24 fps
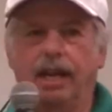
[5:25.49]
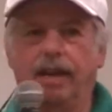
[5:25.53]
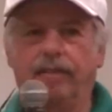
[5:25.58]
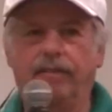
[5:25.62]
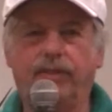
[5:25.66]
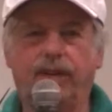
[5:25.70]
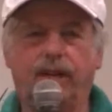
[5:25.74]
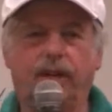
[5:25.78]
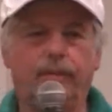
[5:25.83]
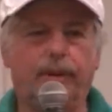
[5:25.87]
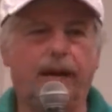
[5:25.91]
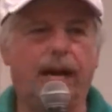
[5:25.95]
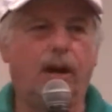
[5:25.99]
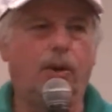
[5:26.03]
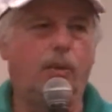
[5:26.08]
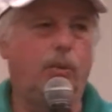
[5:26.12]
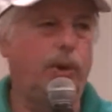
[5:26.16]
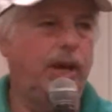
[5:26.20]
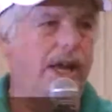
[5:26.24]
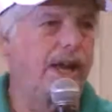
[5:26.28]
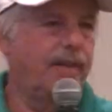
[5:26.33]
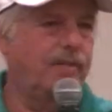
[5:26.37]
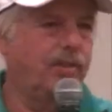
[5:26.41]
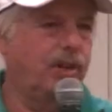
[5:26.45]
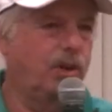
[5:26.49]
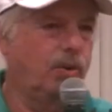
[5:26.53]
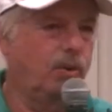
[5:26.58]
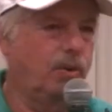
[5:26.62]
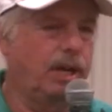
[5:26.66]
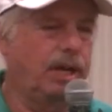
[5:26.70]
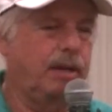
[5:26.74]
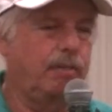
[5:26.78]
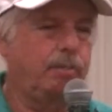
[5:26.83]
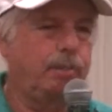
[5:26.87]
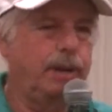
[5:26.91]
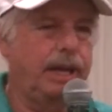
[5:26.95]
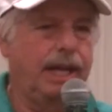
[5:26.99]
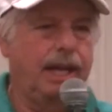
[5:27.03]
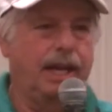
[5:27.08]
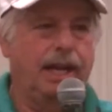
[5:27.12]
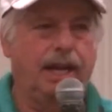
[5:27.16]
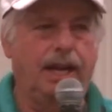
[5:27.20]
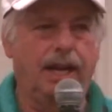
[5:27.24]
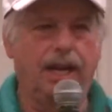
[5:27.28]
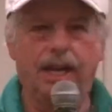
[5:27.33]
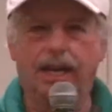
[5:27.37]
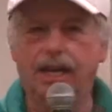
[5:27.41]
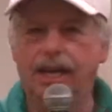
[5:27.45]
have come out. We have a great
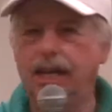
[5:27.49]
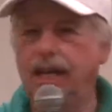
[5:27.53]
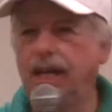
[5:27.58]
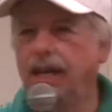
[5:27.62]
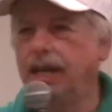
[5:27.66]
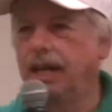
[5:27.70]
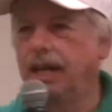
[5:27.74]
panel.